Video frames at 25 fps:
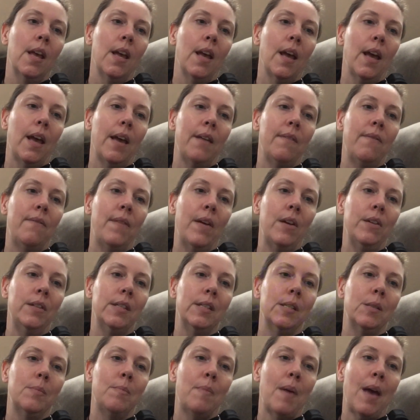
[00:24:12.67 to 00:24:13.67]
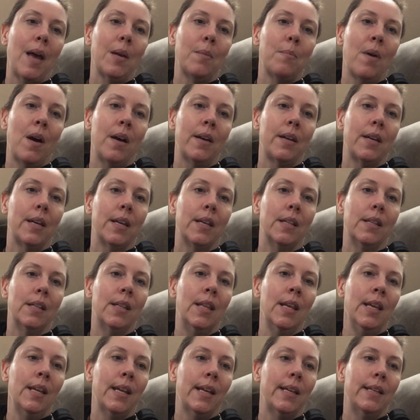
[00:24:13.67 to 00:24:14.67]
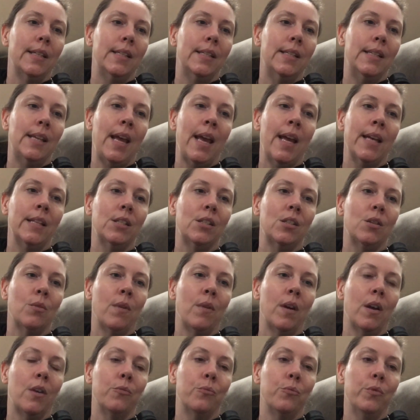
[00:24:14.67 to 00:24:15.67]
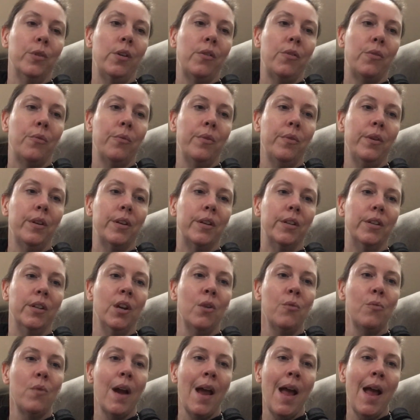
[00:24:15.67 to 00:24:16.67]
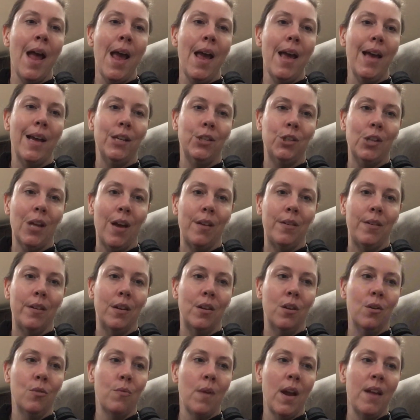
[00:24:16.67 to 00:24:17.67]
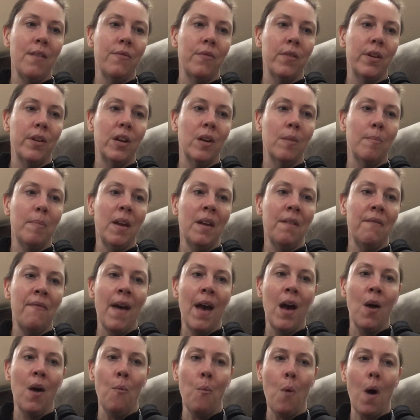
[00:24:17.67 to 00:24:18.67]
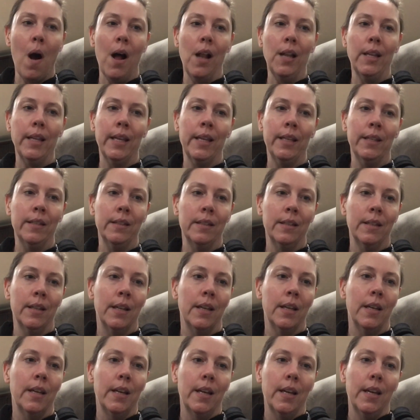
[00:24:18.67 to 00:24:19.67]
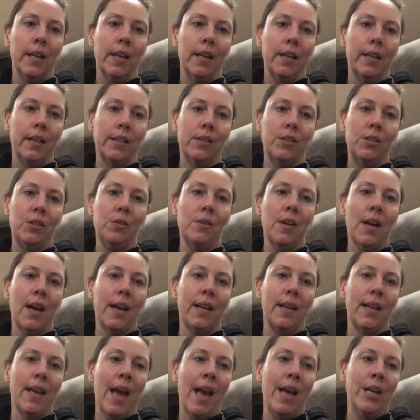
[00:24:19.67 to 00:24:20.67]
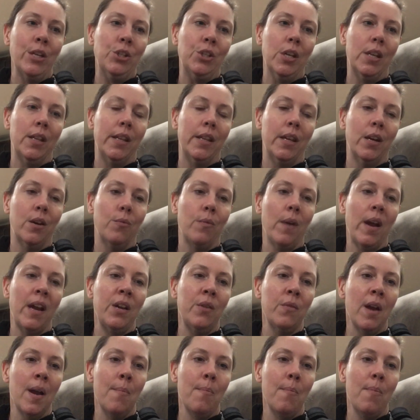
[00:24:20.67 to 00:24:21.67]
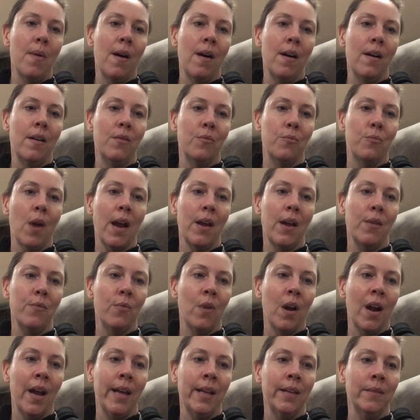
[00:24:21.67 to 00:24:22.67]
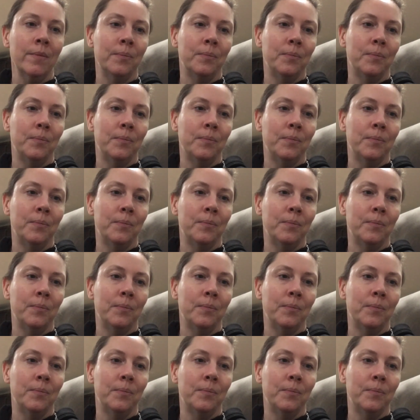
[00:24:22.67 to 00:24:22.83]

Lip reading: I felt his back pocket. Then I danced around real thrilled. Hooray, I shouted. Hooray for your big fat wallet. 'Cause you got cash in there, right, Grandpa? Right?